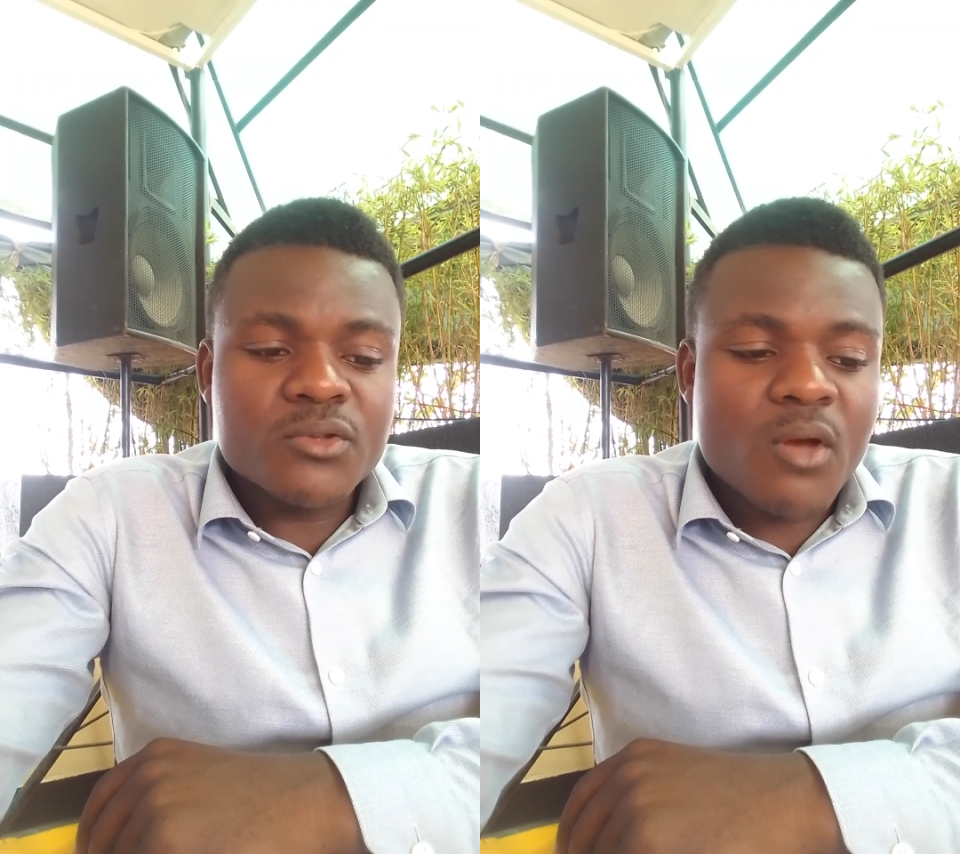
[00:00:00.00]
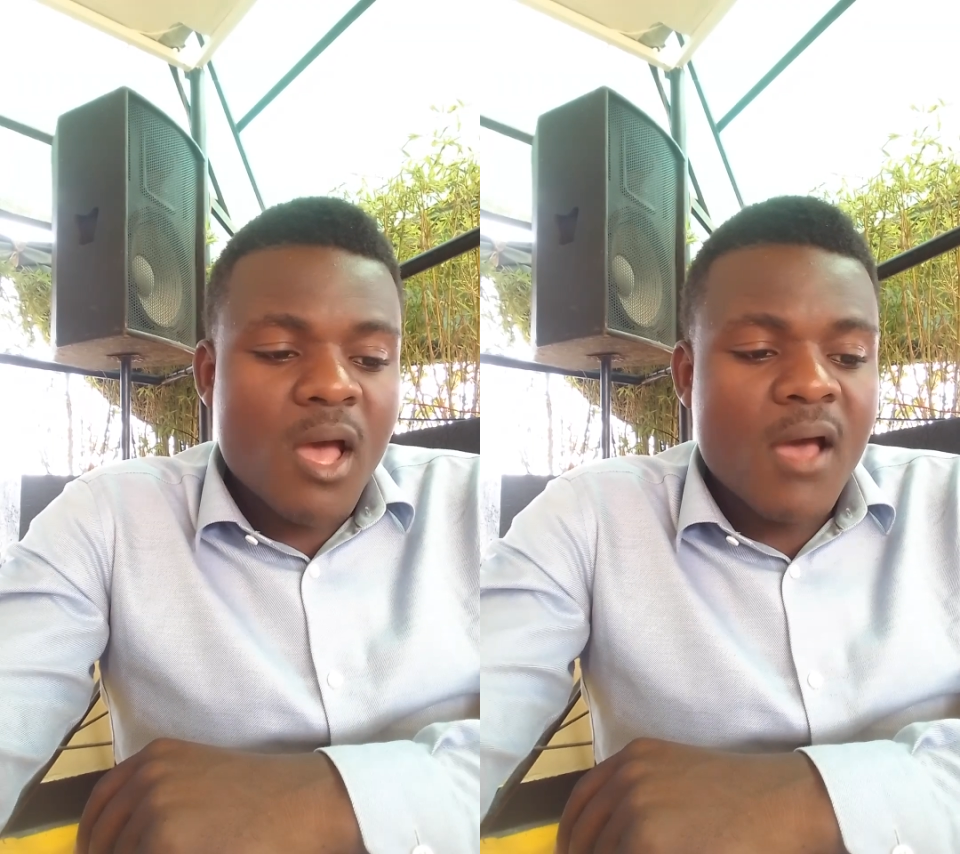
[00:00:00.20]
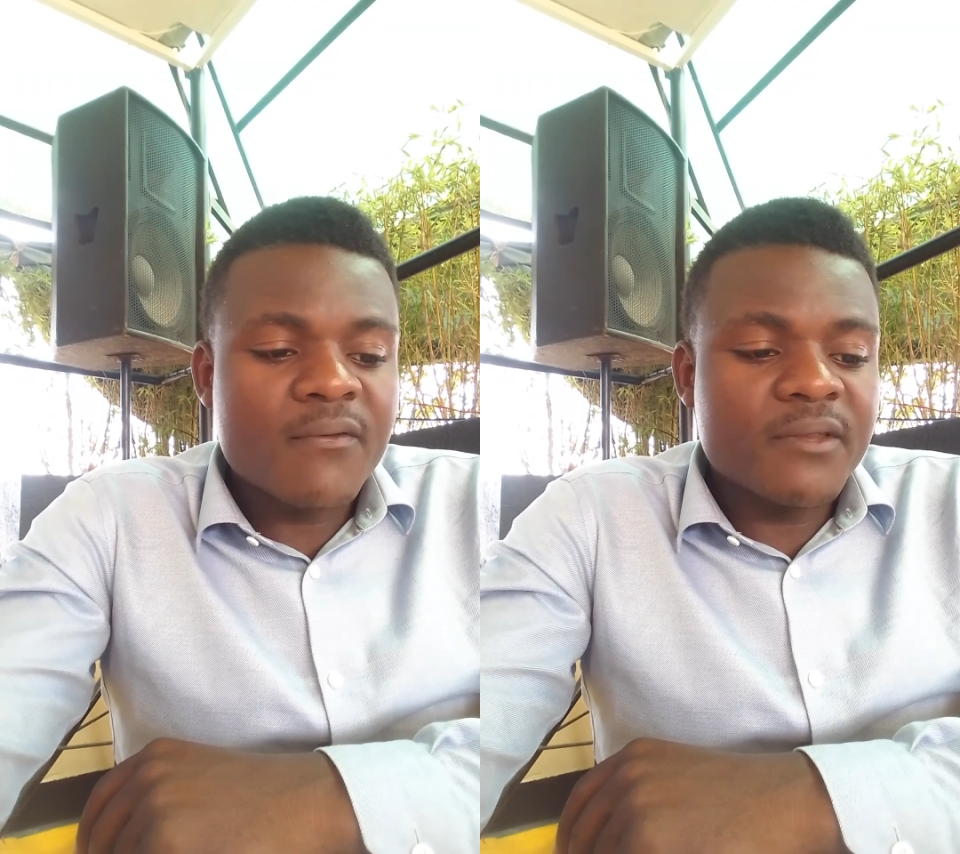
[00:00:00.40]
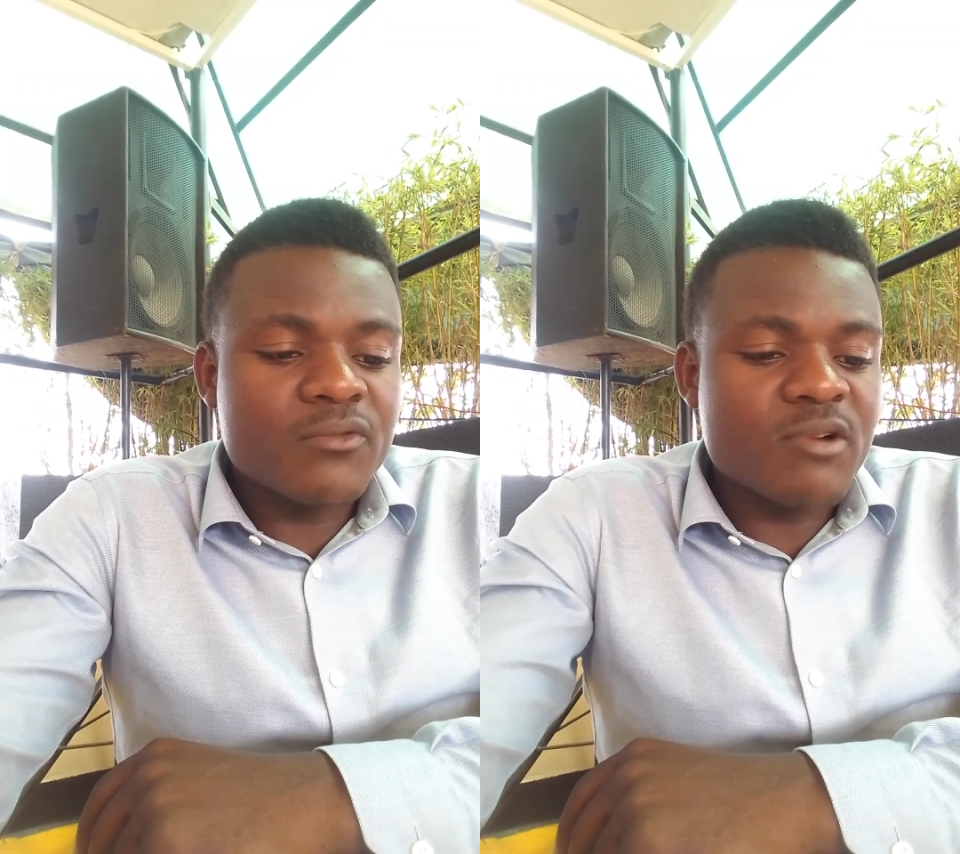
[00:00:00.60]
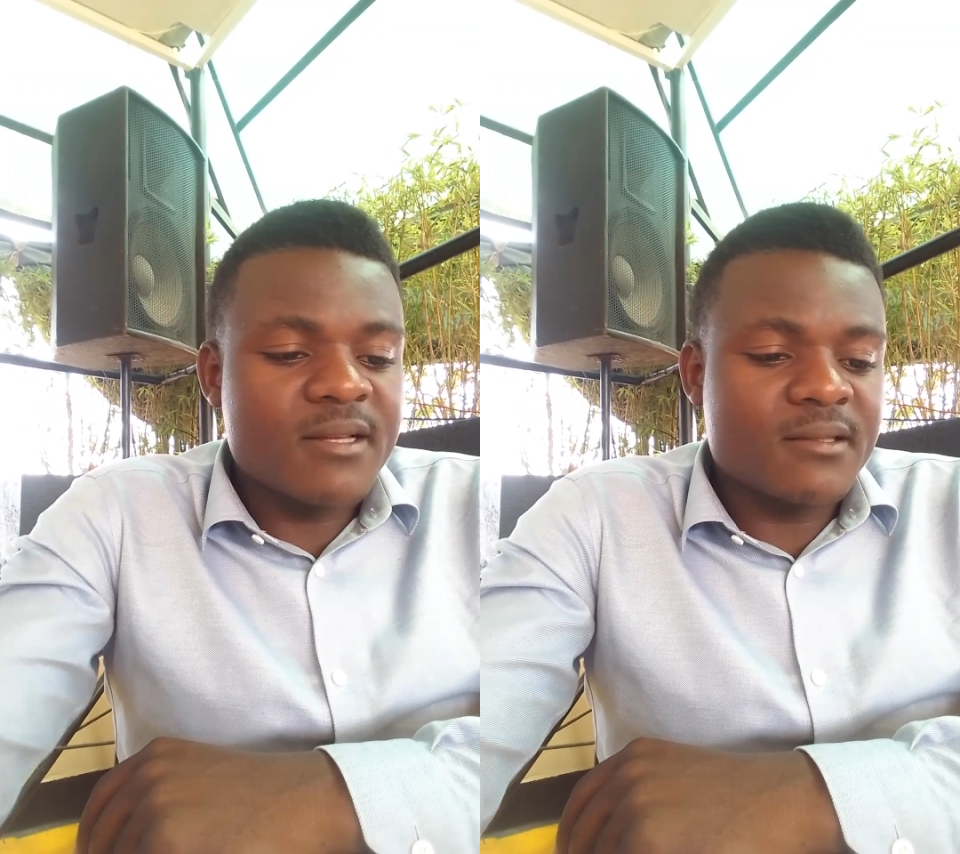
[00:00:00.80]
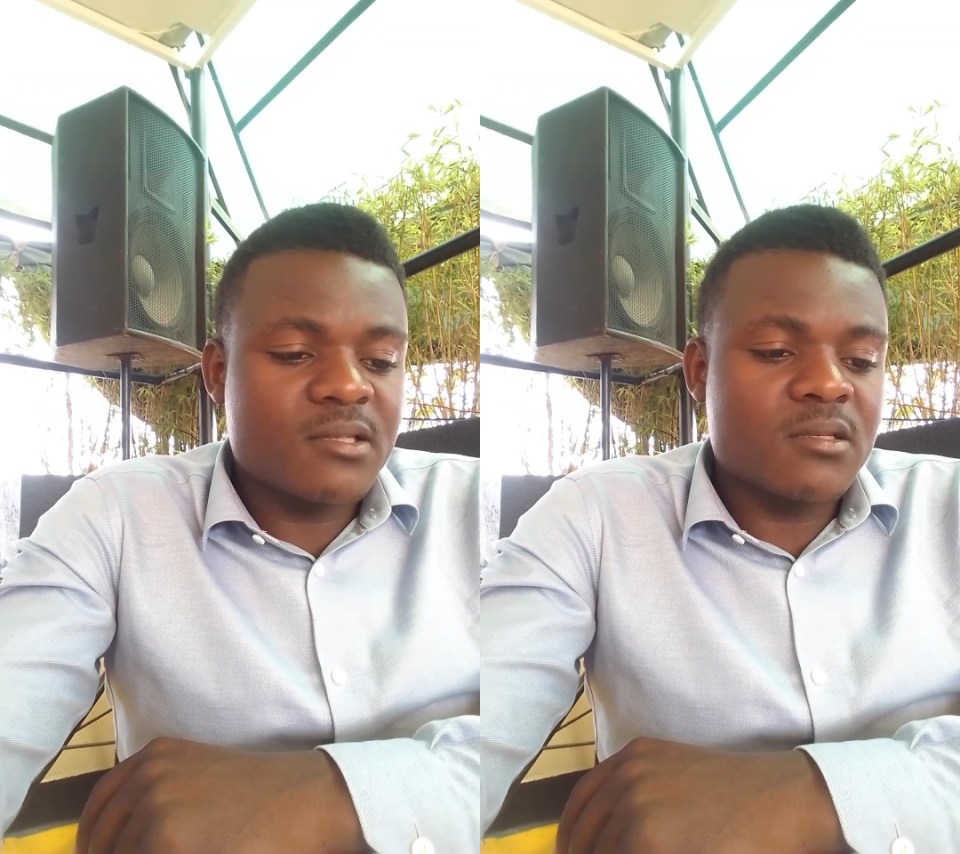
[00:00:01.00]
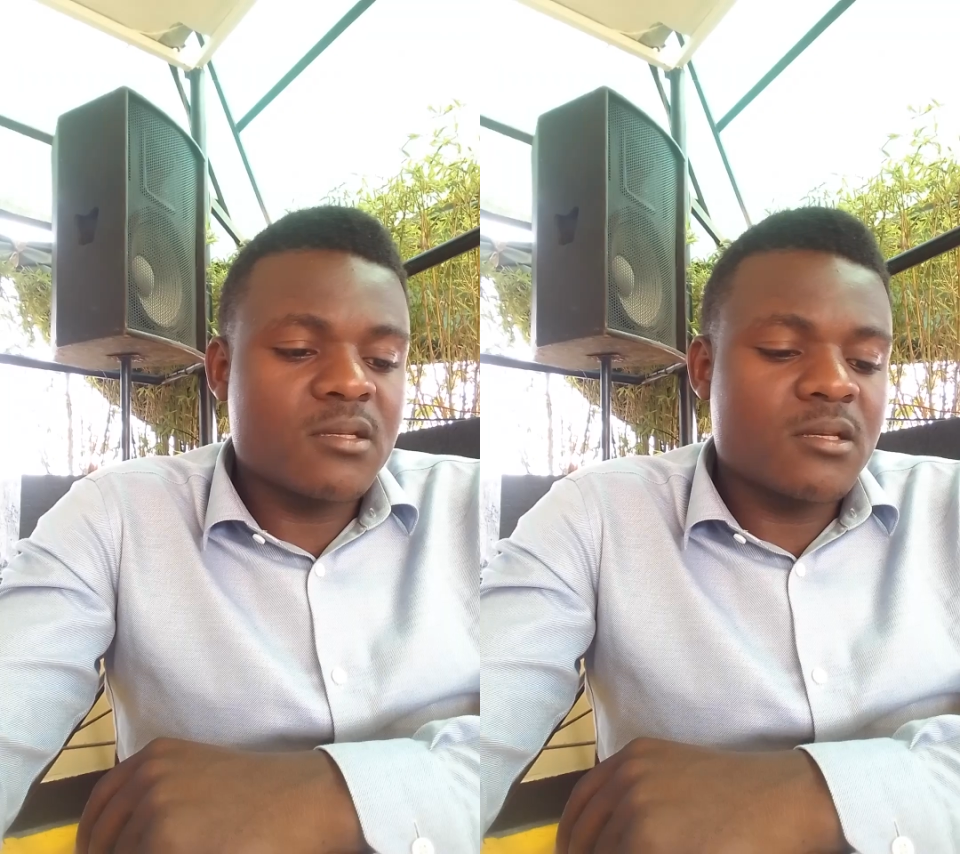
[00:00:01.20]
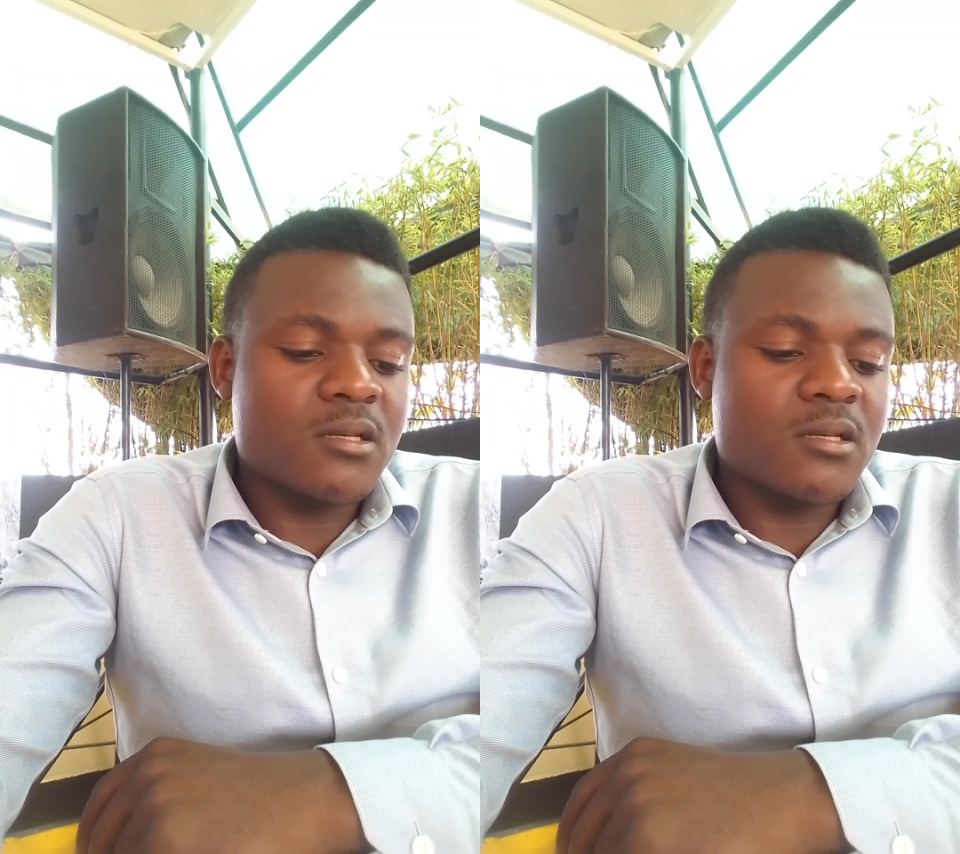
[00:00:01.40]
have the rights